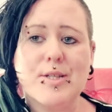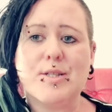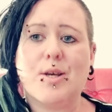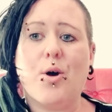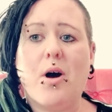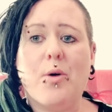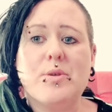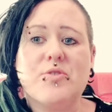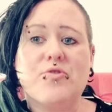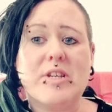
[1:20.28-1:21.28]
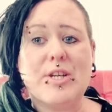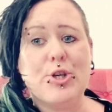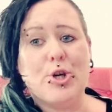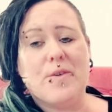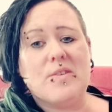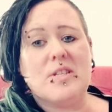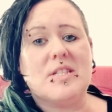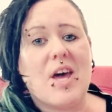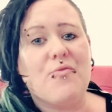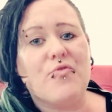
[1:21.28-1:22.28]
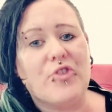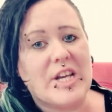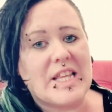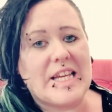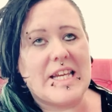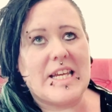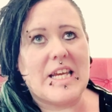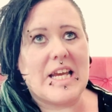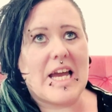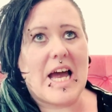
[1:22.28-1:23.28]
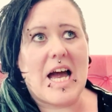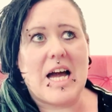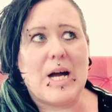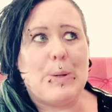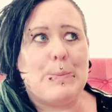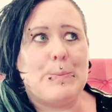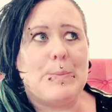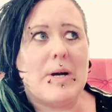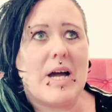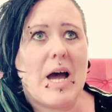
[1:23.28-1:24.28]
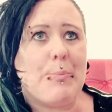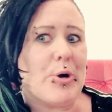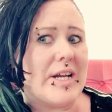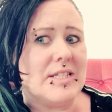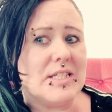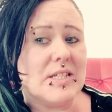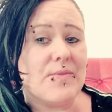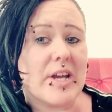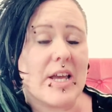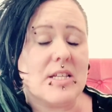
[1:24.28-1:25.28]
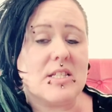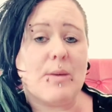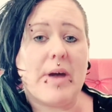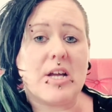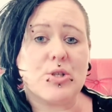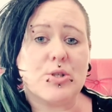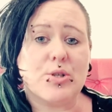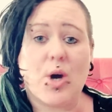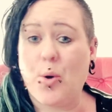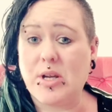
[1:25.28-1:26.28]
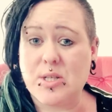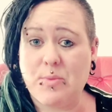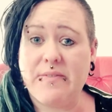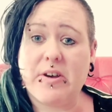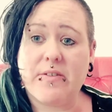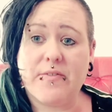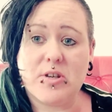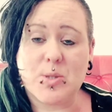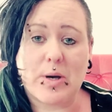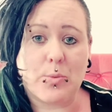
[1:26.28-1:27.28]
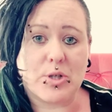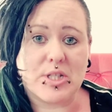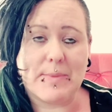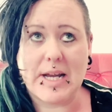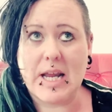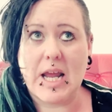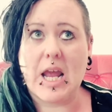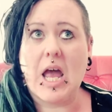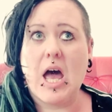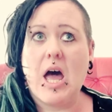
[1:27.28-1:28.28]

So I was really nervous and really apprehensive, I guess, about going to my very first Weight Watchers meeting.